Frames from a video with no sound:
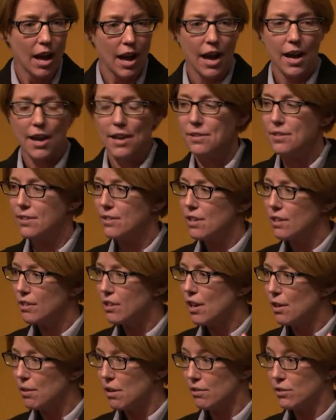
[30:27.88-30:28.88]
as
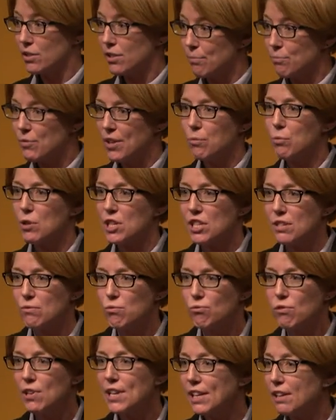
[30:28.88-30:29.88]
something which is
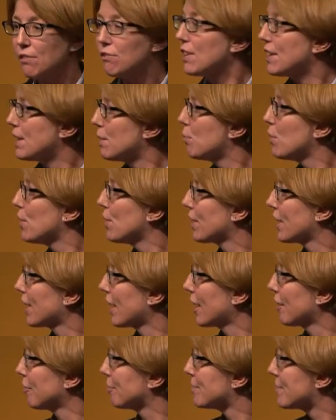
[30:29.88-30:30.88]
really, really
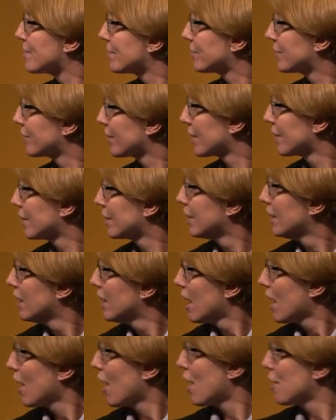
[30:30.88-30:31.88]
working.
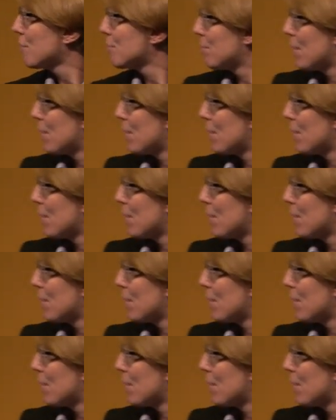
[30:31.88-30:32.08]
Um,